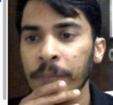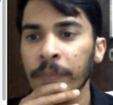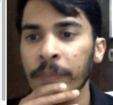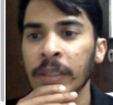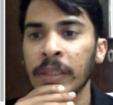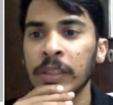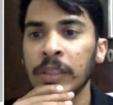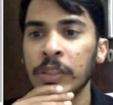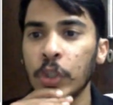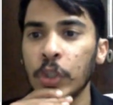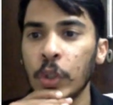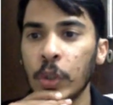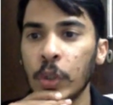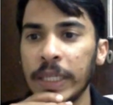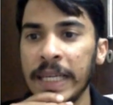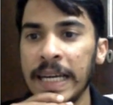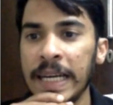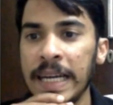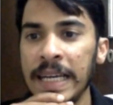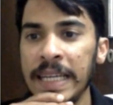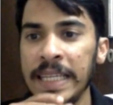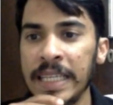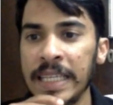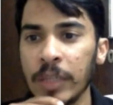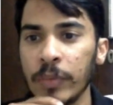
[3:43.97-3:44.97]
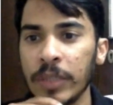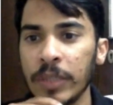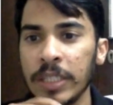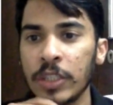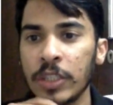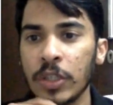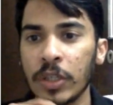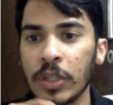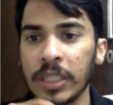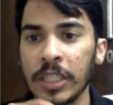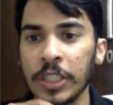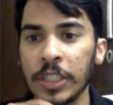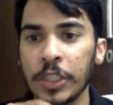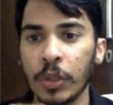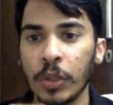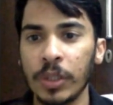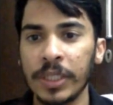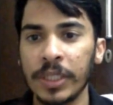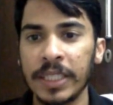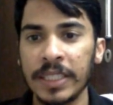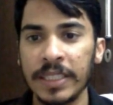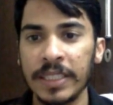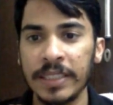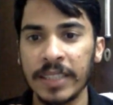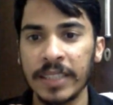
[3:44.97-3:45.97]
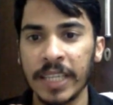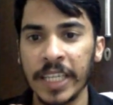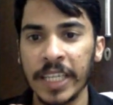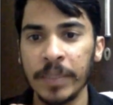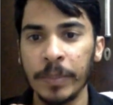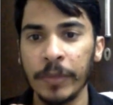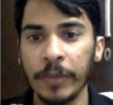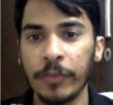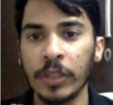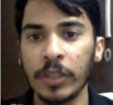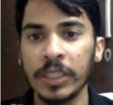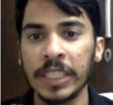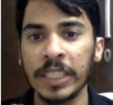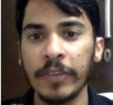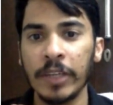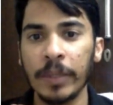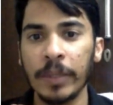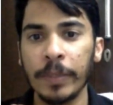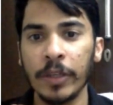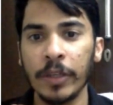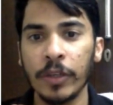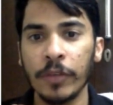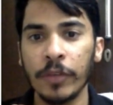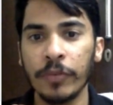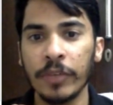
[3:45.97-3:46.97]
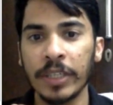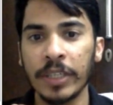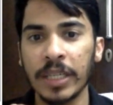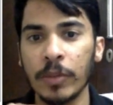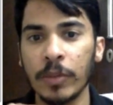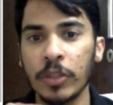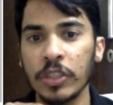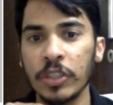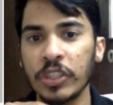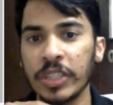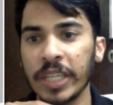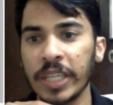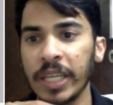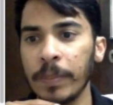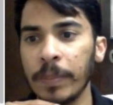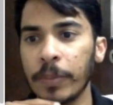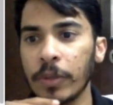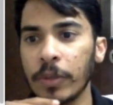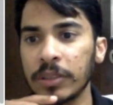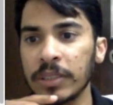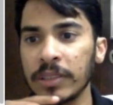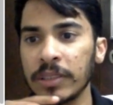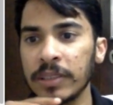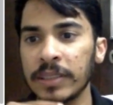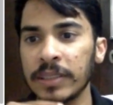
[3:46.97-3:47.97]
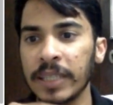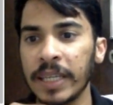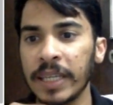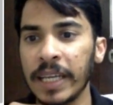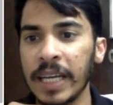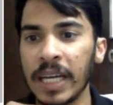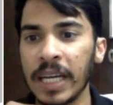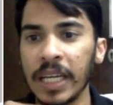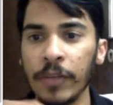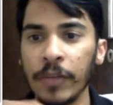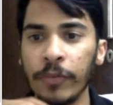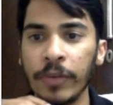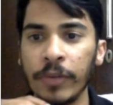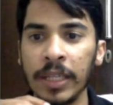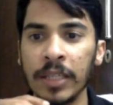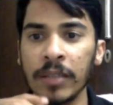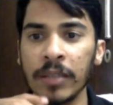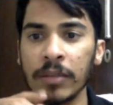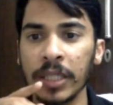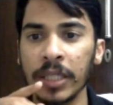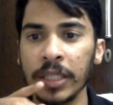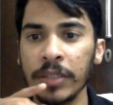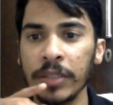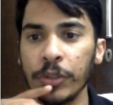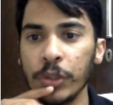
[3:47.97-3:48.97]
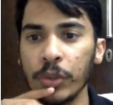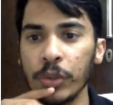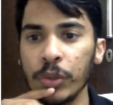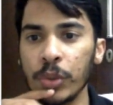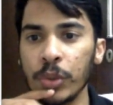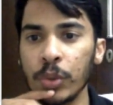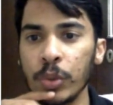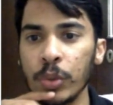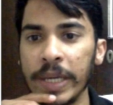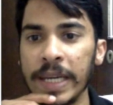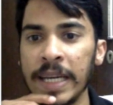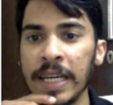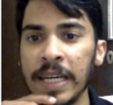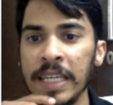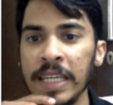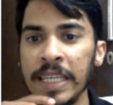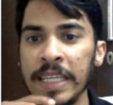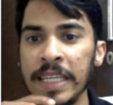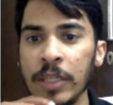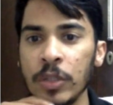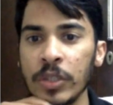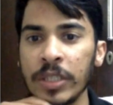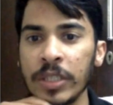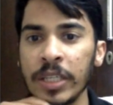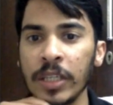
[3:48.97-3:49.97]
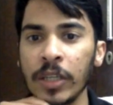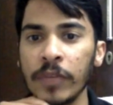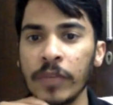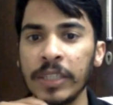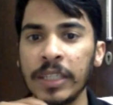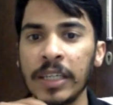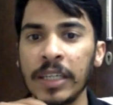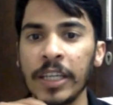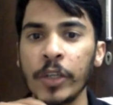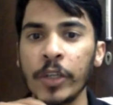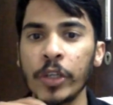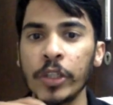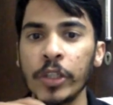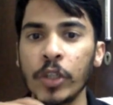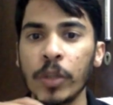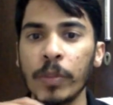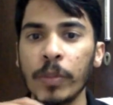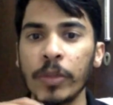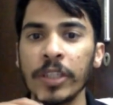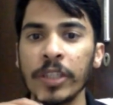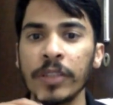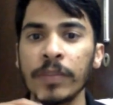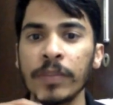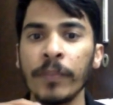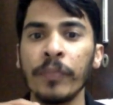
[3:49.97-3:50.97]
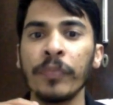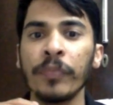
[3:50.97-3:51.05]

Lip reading: So early reverse total shoulder design before the development of Grumman style processes had a high failure rate due to early loosening of the glenoid component.